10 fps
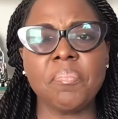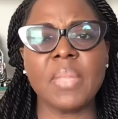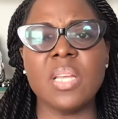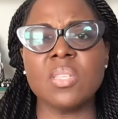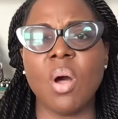
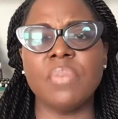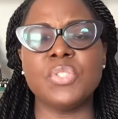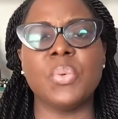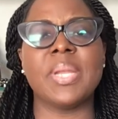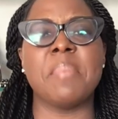is off
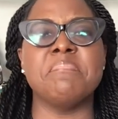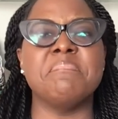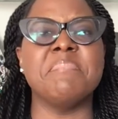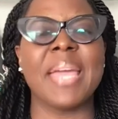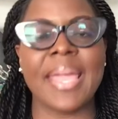to an
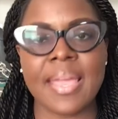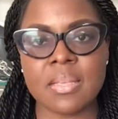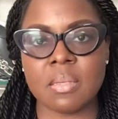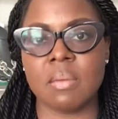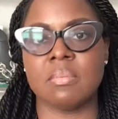
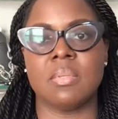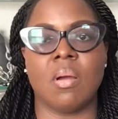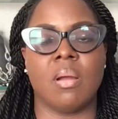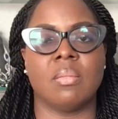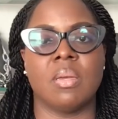amazing
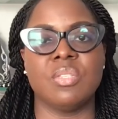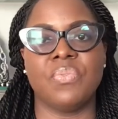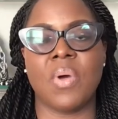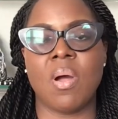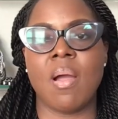start thus
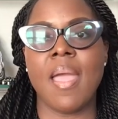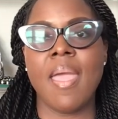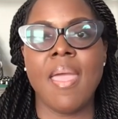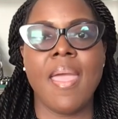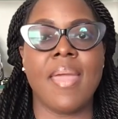far,
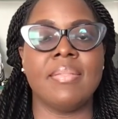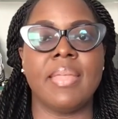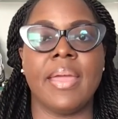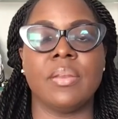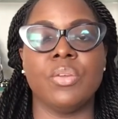and
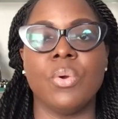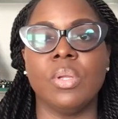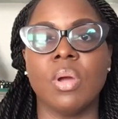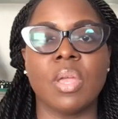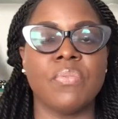that you are
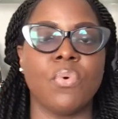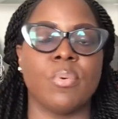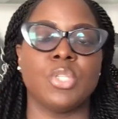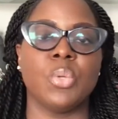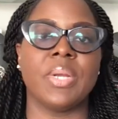looking
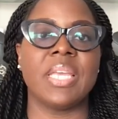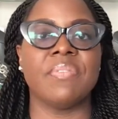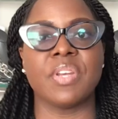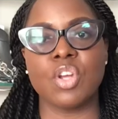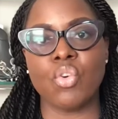forward to an
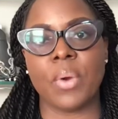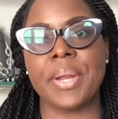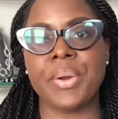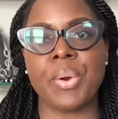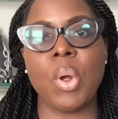even
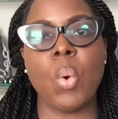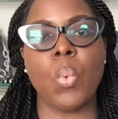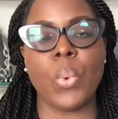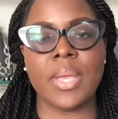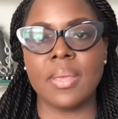greater
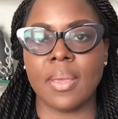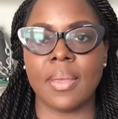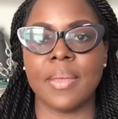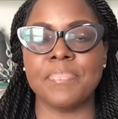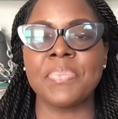
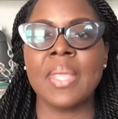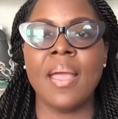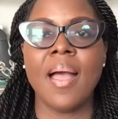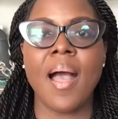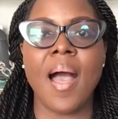weekend.
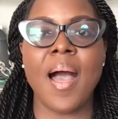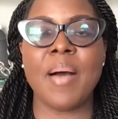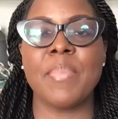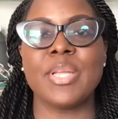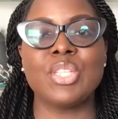
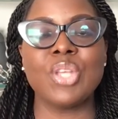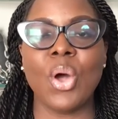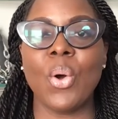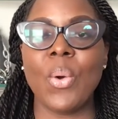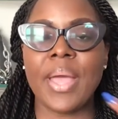And
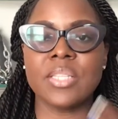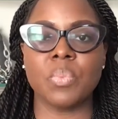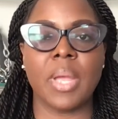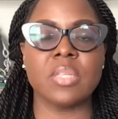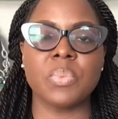so,
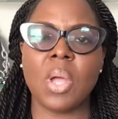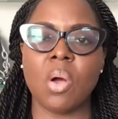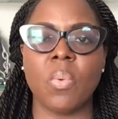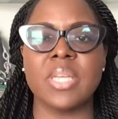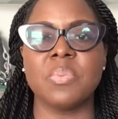as we
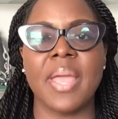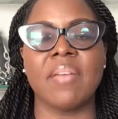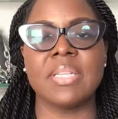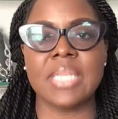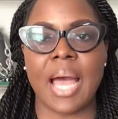always, we have
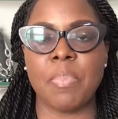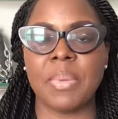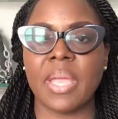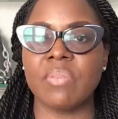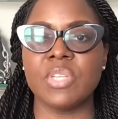a
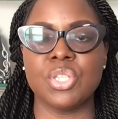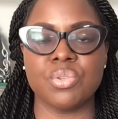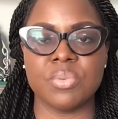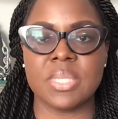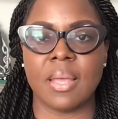topic every
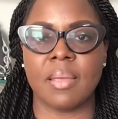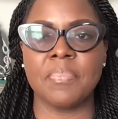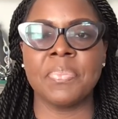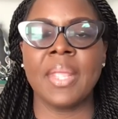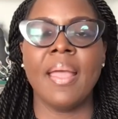
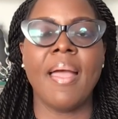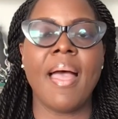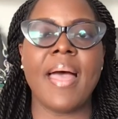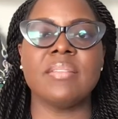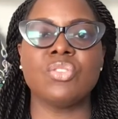Tuesday,
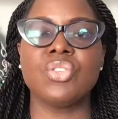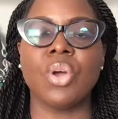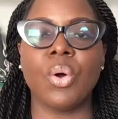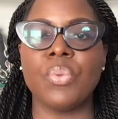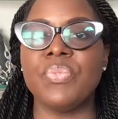and
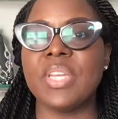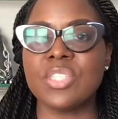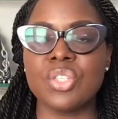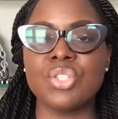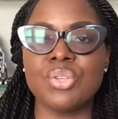so
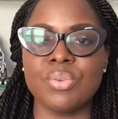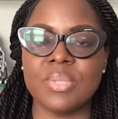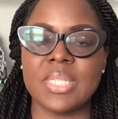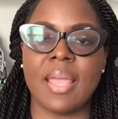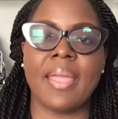this
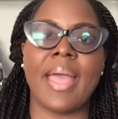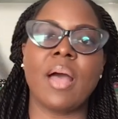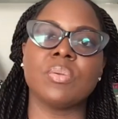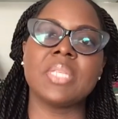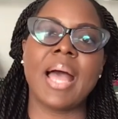Tuesday
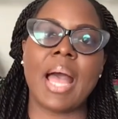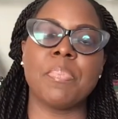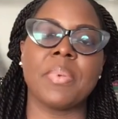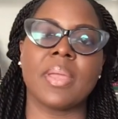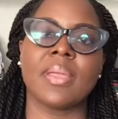our
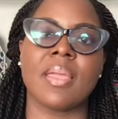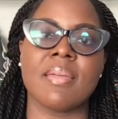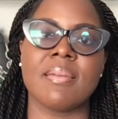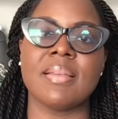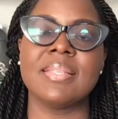topic
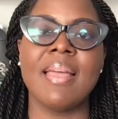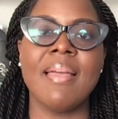is